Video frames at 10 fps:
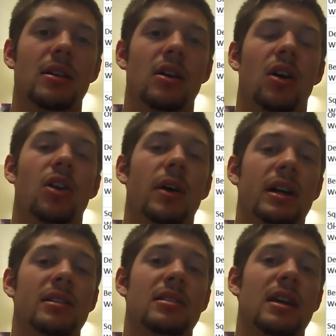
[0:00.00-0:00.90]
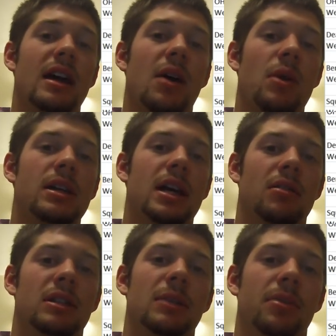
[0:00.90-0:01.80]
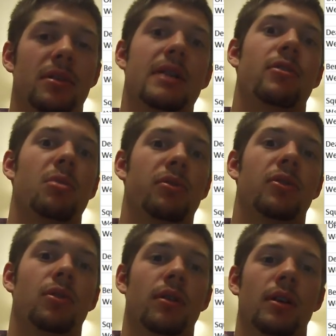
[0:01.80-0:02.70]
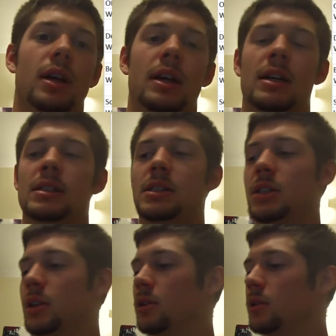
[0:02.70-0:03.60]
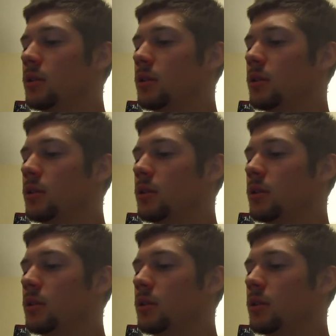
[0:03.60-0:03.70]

although I can say I went down deeper than ever before. So